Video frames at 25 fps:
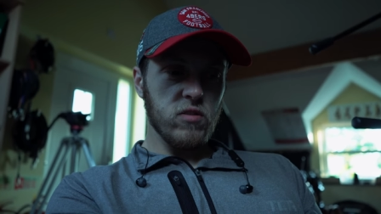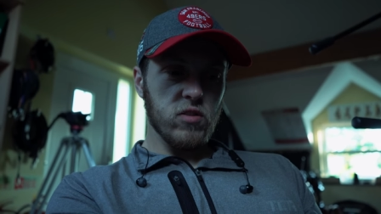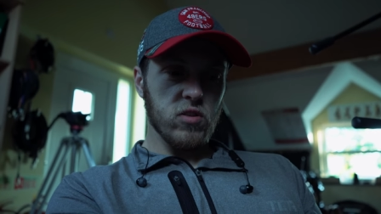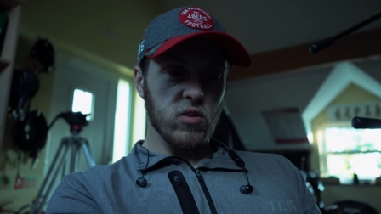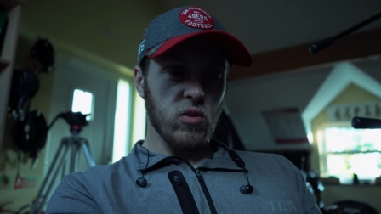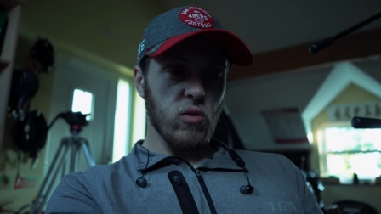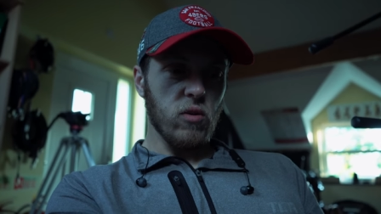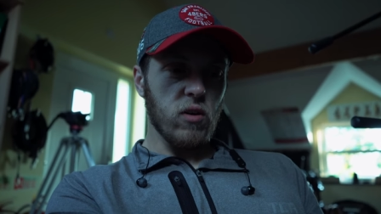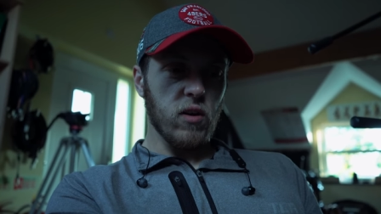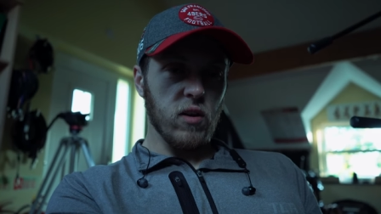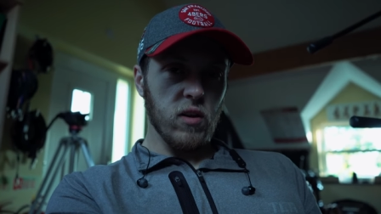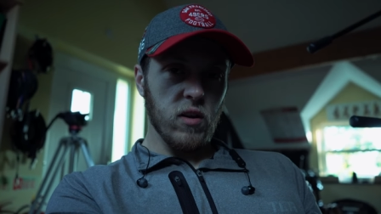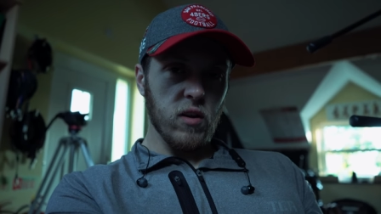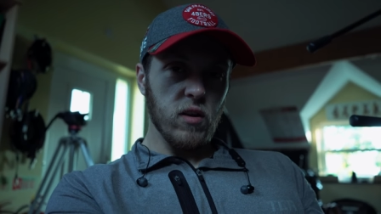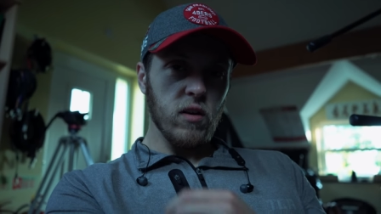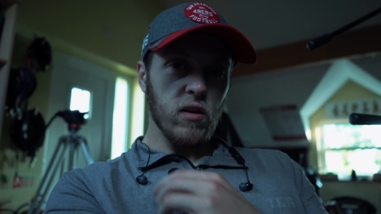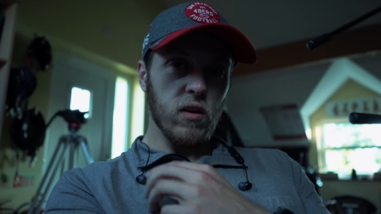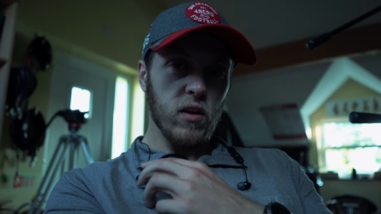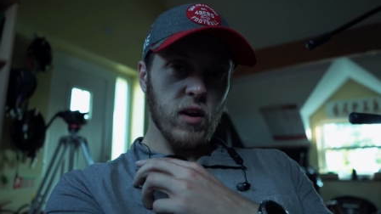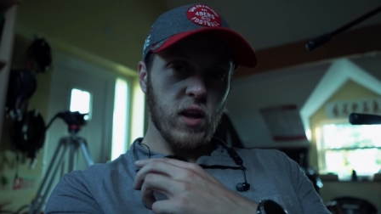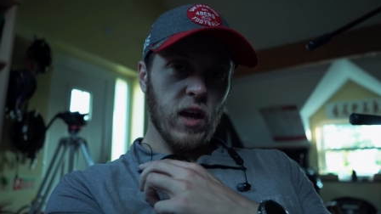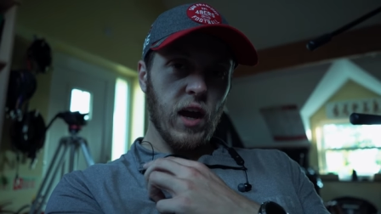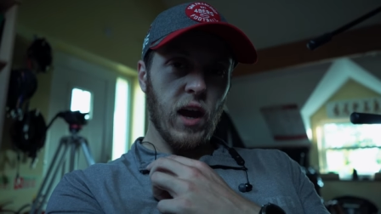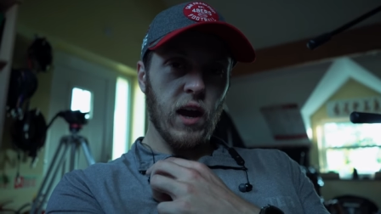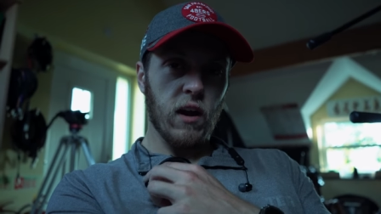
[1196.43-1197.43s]
so I,
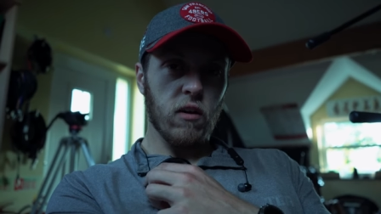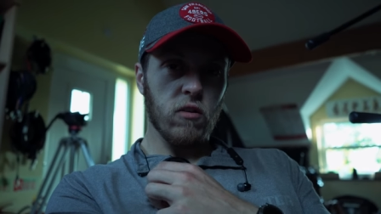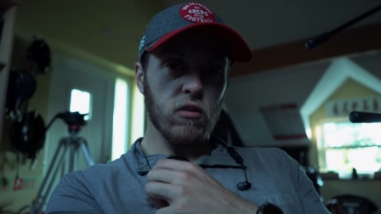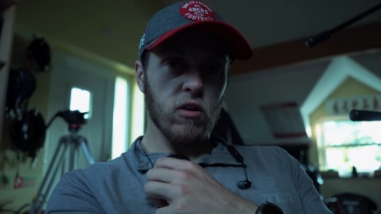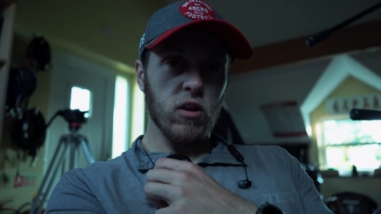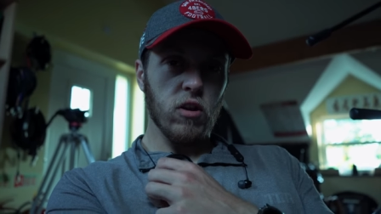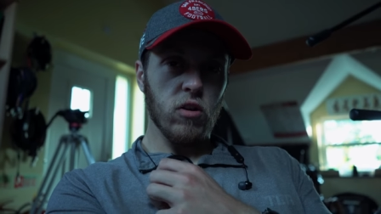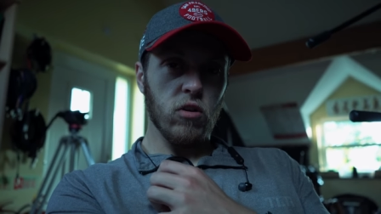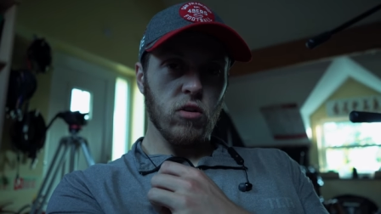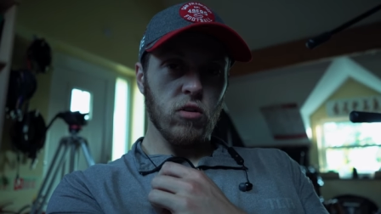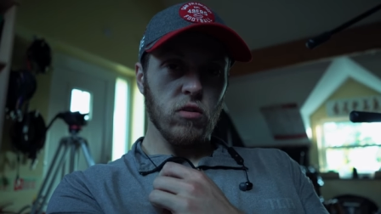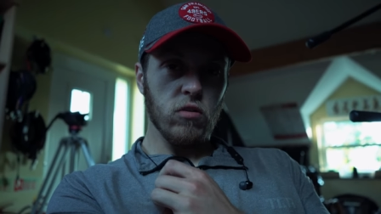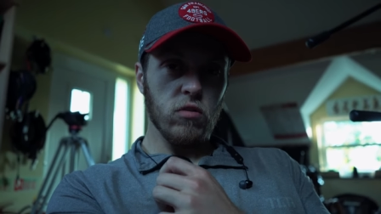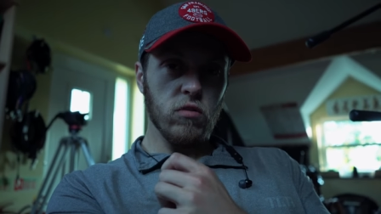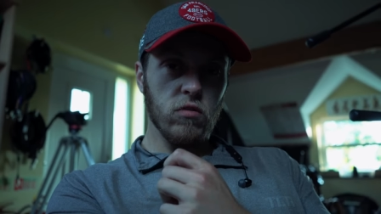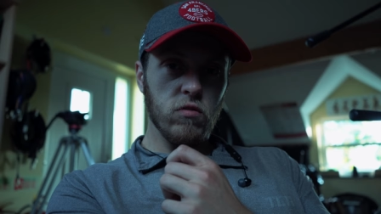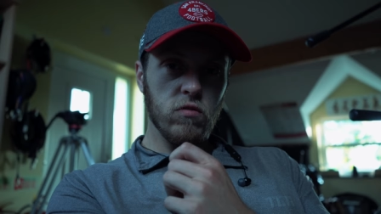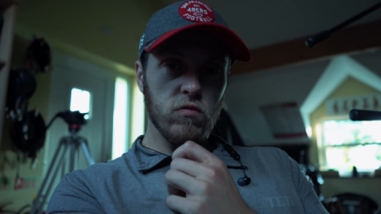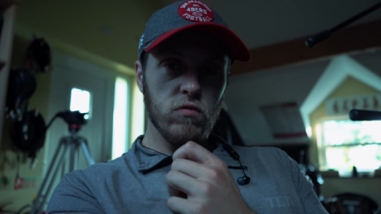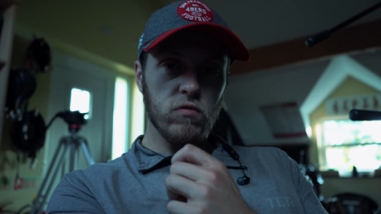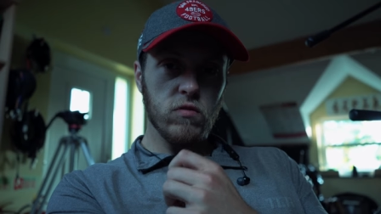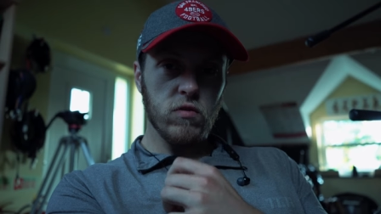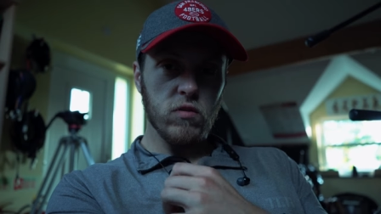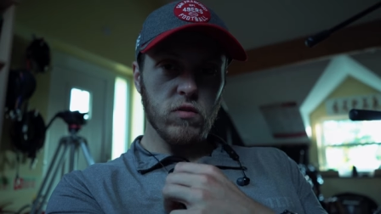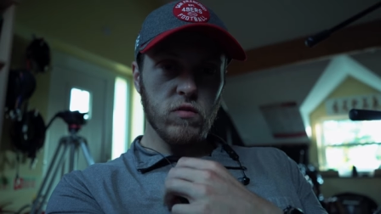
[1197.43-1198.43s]
I carried on
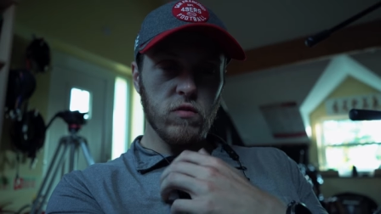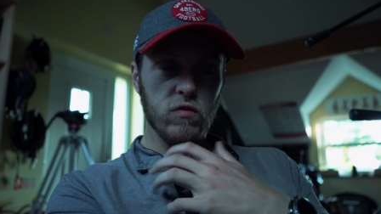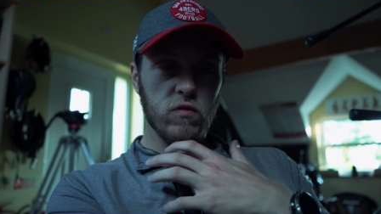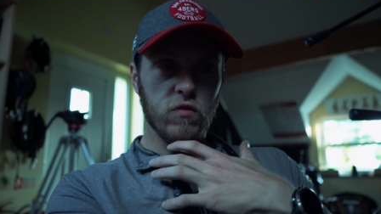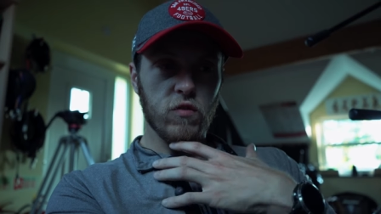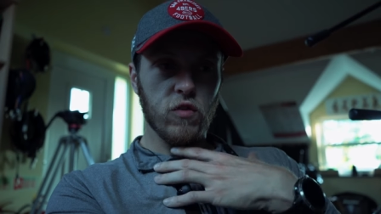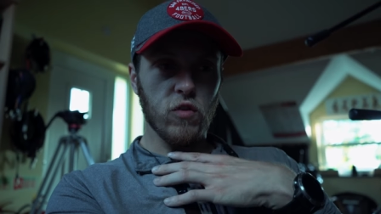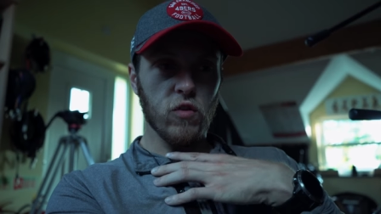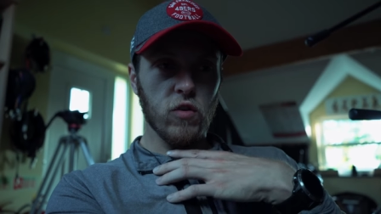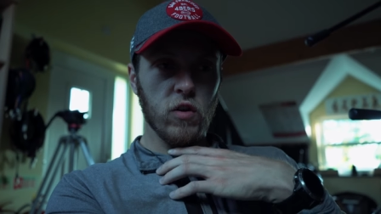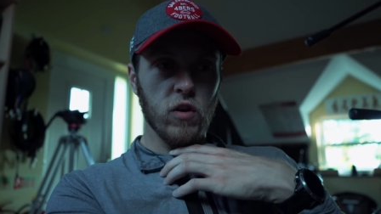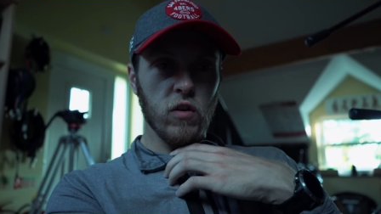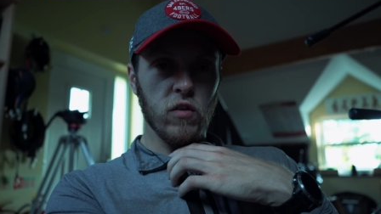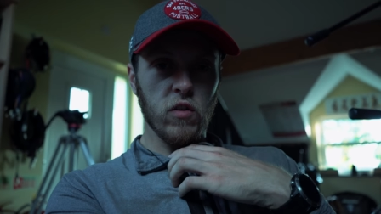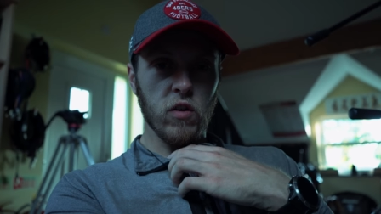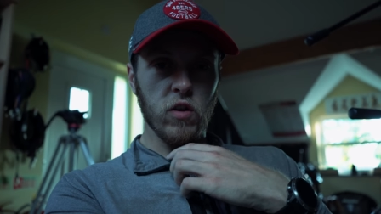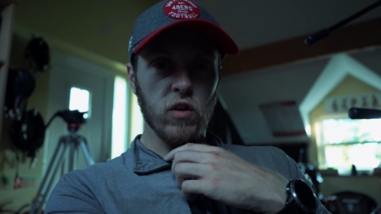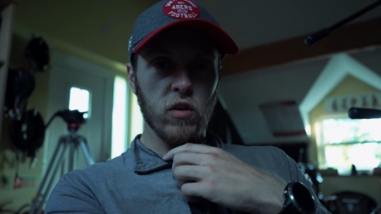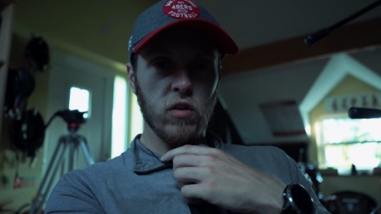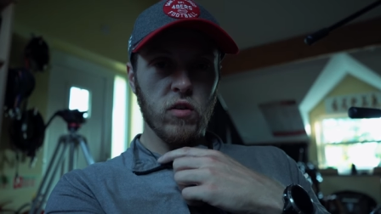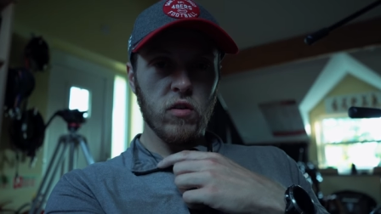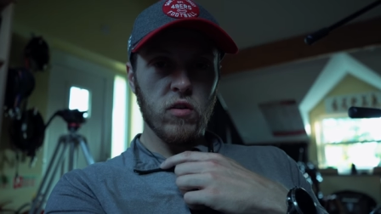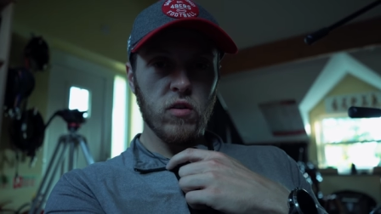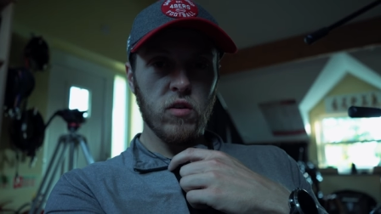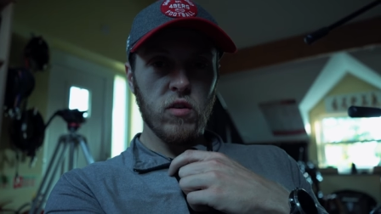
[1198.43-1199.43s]
for another